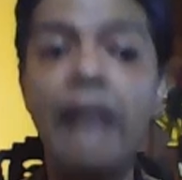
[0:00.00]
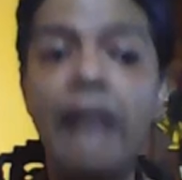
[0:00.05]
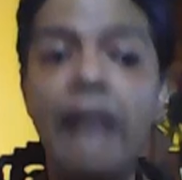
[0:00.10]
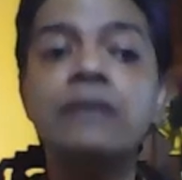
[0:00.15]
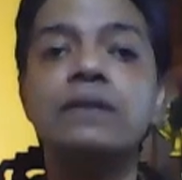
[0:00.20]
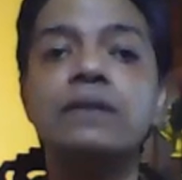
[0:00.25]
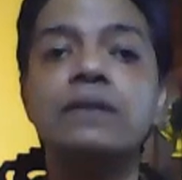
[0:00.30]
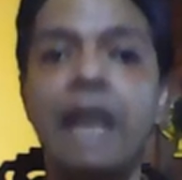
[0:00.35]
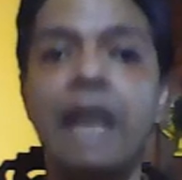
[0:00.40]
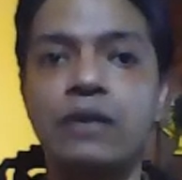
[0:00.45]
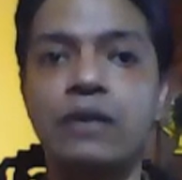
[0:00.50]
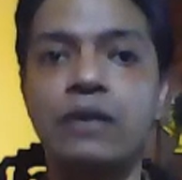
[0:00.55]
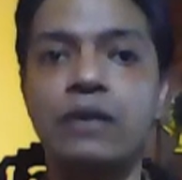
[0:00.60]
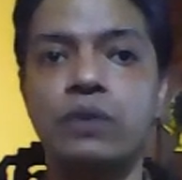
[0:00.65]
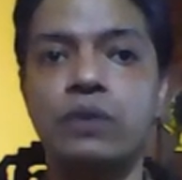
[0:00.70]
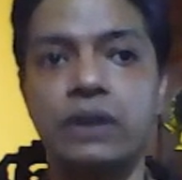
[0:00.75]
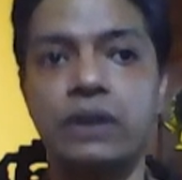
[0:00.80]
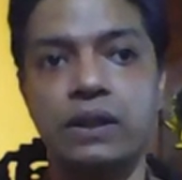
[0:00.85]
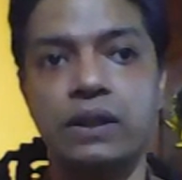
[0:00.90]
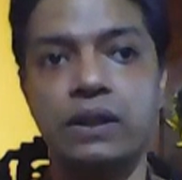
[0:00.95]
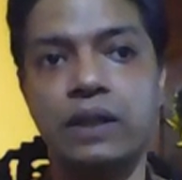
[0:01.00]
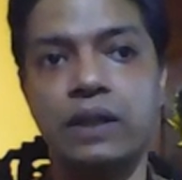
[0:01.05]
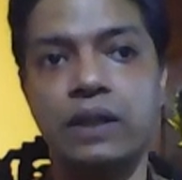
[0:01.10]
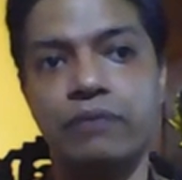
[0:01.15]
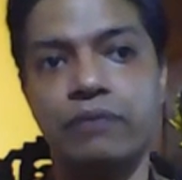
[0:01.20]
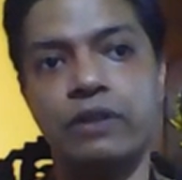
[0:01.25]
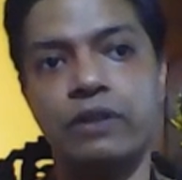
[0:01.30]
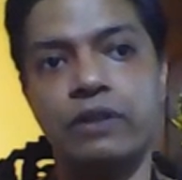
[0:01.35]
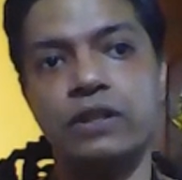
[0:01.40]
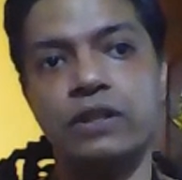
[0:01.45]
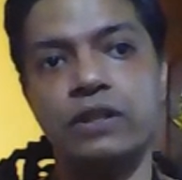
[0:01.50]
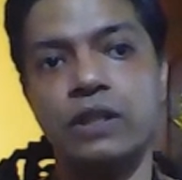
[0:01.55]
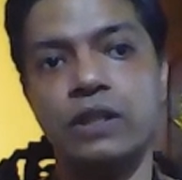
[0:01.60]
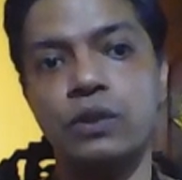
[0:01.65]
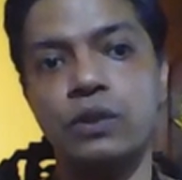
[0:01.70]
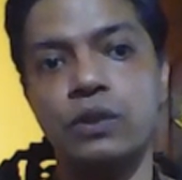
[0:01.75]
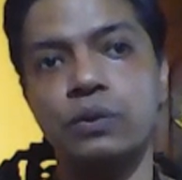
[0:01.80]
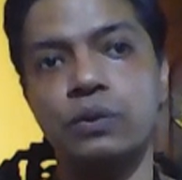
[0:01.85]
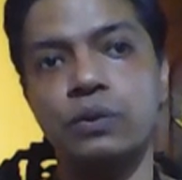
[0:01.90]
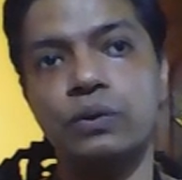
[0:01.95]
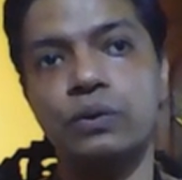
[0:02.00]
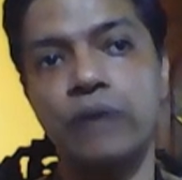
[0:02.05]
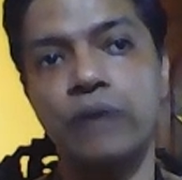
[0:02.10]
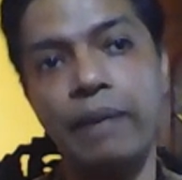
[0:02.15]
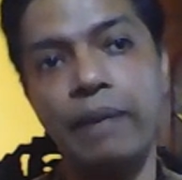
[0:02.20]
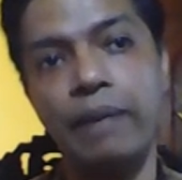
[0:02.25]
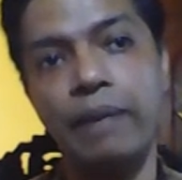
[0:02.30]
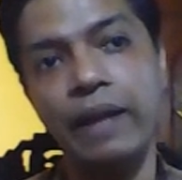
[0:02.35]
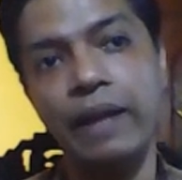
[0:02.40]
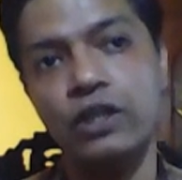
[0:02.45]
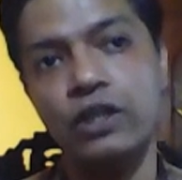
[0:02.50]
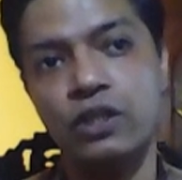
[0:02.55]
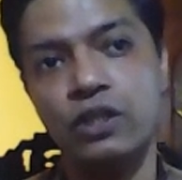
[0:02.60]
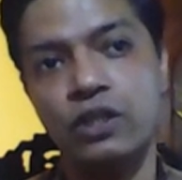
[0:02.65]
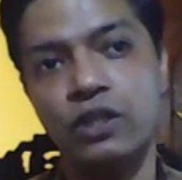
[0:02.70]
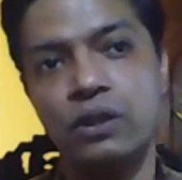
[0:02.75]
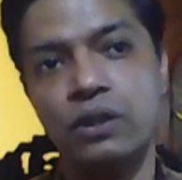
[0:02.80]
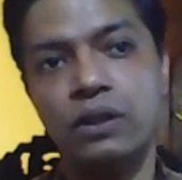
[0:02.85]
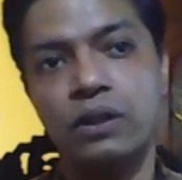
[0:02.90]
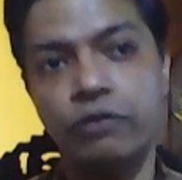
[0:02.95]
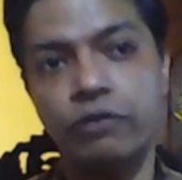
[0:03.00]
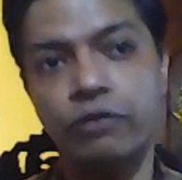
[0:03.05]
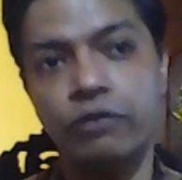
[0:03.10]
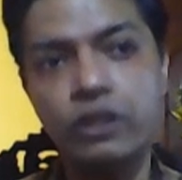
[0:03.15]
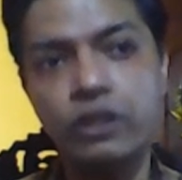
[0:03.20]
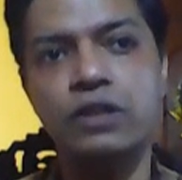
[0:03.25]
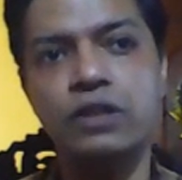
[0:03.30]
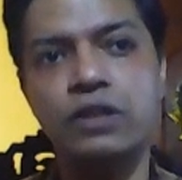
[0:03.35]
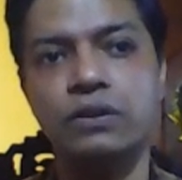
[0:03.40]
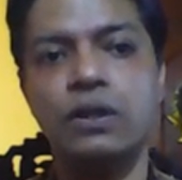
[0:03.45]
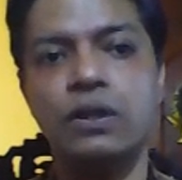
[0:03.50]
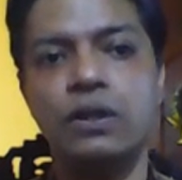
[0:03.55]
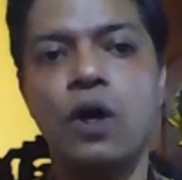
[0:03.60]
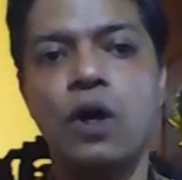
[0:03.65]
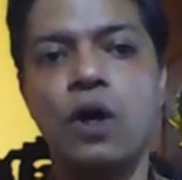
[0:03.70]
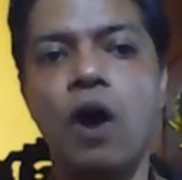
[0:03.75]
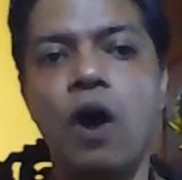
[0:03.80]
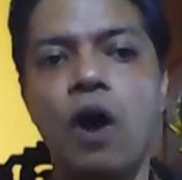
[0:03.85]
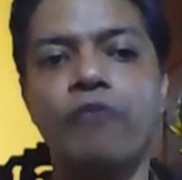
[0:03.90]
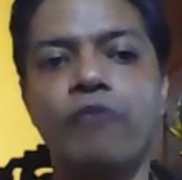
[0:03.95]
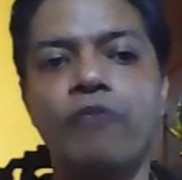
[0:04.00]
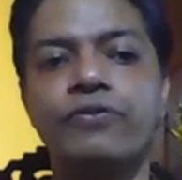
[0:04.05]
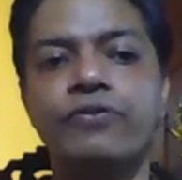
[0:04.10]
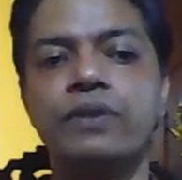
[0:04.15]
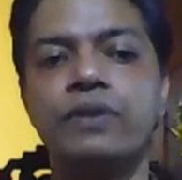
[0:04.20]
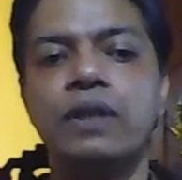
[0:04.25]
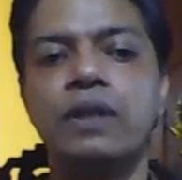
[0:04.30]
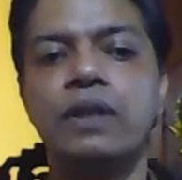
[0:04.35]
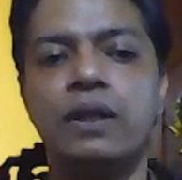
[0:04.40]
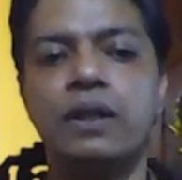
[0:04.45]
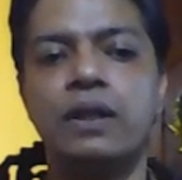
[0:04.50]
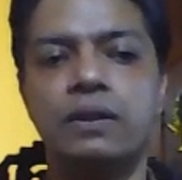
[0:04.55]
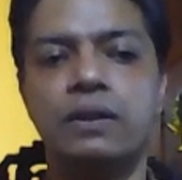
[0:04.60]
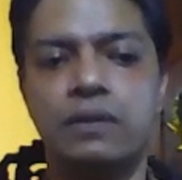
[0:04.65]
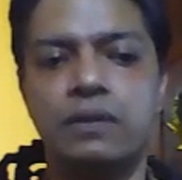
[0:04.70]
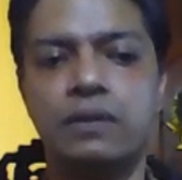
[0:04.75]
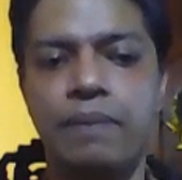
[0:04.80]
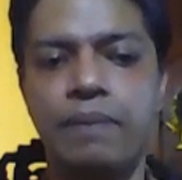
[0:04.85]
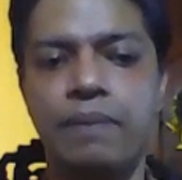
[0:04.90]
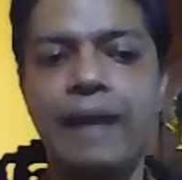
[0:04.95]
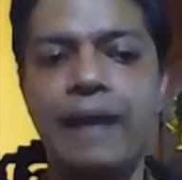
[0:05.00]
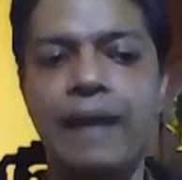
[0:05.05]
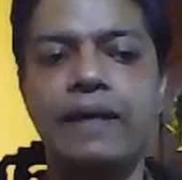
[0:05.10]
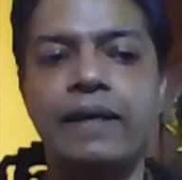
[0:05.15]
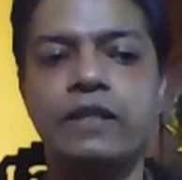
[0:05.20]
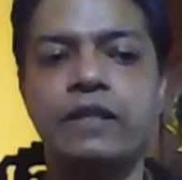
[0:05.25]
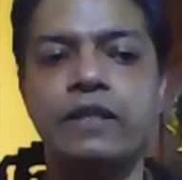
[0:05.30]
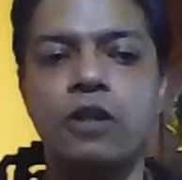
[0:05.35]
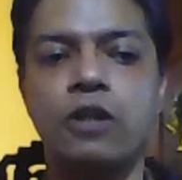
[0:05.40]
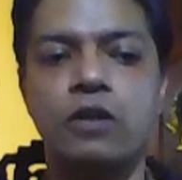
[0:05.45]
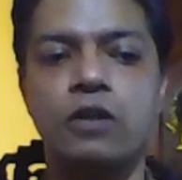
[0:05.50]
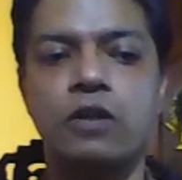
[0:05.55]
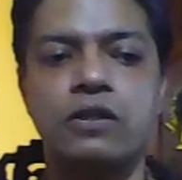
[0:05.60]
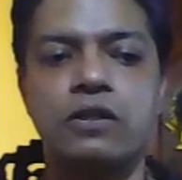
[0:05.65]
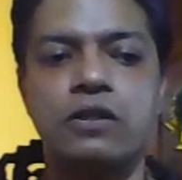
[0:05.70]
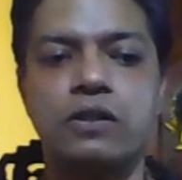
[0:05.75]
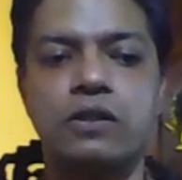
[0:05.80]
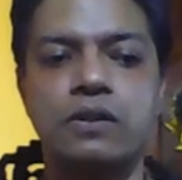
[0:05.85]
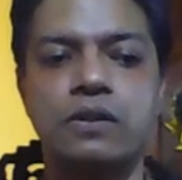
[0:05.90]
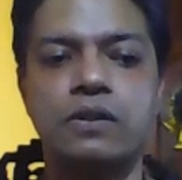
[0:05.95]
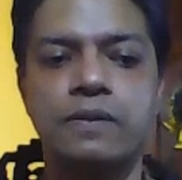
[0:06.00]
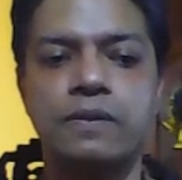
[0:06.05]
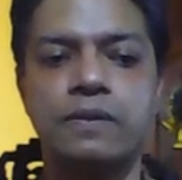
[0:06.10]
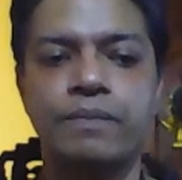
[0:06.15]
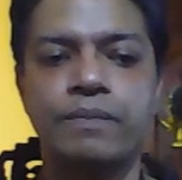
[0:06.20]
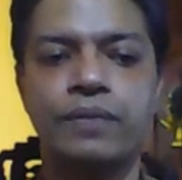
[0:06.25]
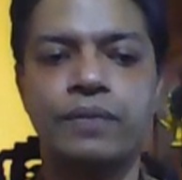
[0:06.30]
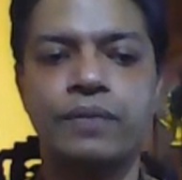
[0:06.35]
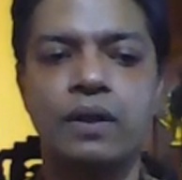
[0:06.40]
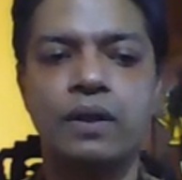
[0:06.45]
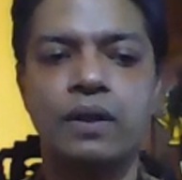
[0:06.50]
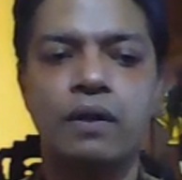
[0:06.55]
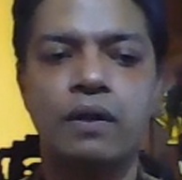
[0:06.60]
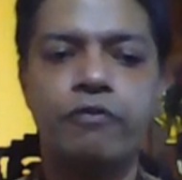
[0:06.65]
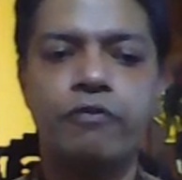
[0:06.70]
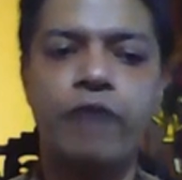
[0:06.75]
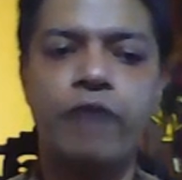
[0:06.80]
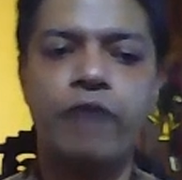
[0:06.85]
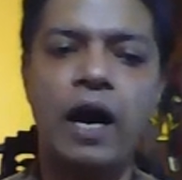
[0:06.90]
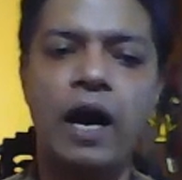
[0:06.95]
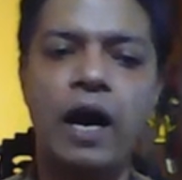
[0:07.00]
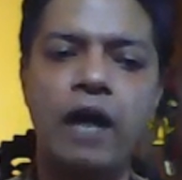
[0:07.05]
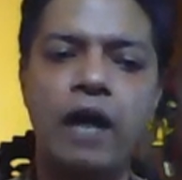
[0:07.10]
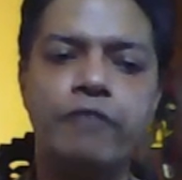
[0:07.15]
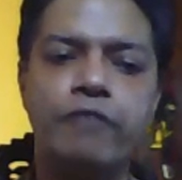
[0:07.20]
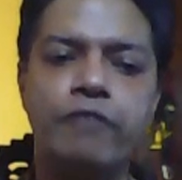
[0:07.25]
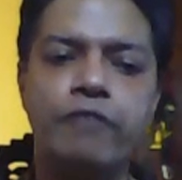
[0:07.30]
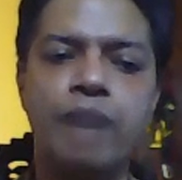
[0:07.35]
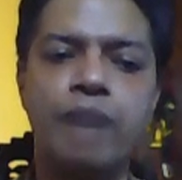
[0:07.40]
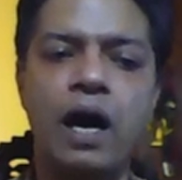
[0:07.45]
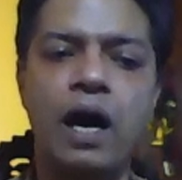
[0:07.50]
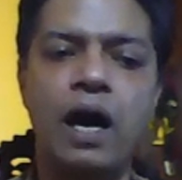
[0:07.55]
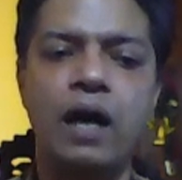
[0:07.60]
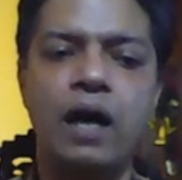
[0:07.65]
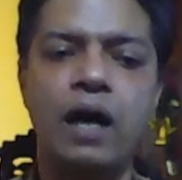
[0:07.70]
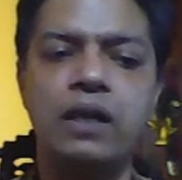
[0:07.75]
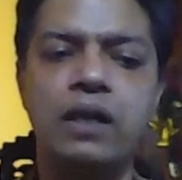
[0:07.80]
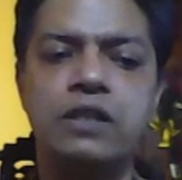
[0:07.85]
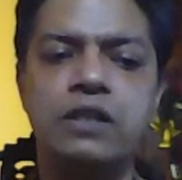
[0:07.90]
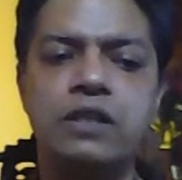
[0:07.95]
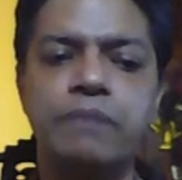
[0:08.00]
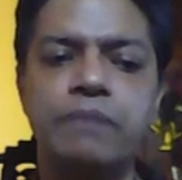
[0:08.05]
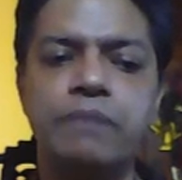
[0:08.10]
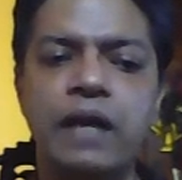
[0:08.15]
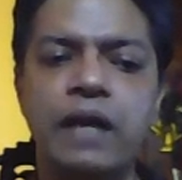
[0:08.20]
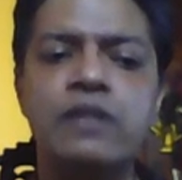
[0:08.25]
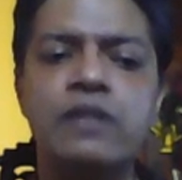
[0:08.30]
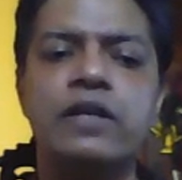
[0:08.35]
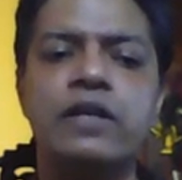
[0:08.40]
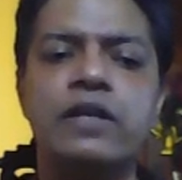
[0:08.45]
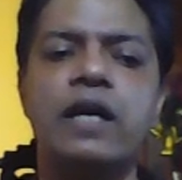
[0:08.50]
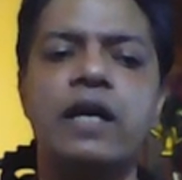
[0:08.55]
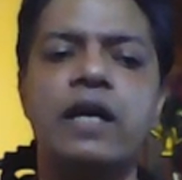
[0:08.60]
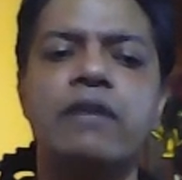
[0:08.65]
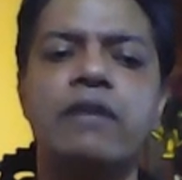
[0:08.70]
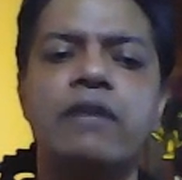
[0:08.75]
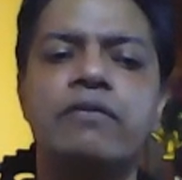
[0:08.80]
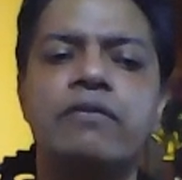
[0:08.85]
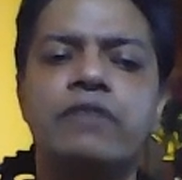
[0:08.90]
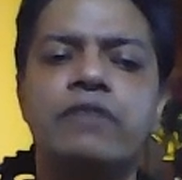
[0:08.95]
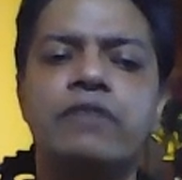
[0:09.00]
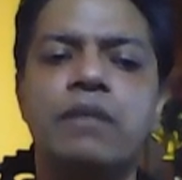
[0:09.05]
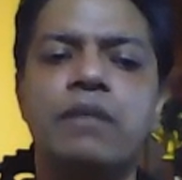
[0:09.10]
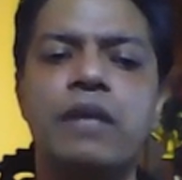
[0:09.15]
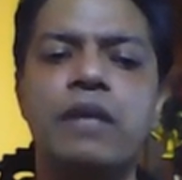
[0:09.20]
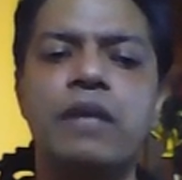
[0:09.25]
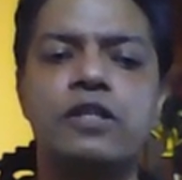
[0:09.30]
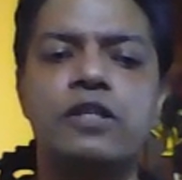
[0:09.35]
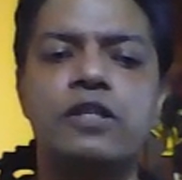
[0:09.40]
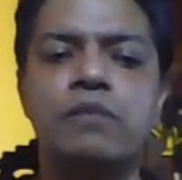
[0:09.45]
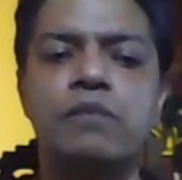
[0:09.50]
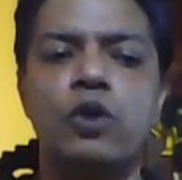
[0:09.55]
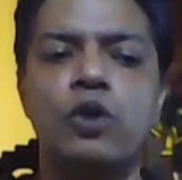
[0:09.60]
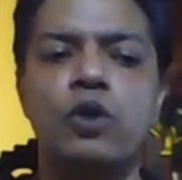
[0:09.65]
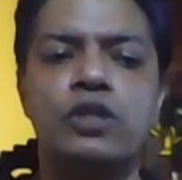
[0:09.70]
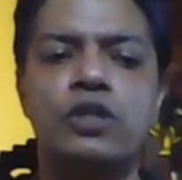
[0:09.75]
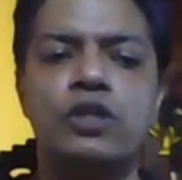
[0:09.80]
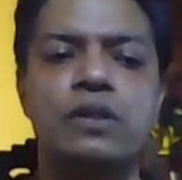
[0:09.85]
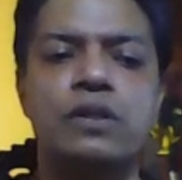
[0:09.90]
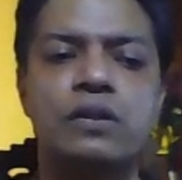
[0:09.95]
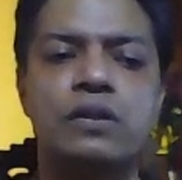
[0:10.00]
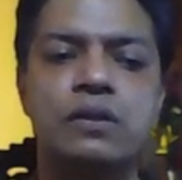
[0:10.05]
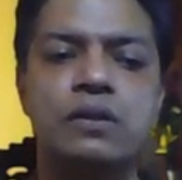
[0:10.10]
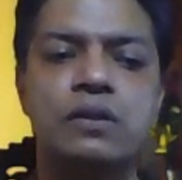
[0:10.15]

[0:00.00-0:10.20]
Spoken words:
gradually converges into the image, the vision of the paradise lost. 5 miles meandering with a mazy motion,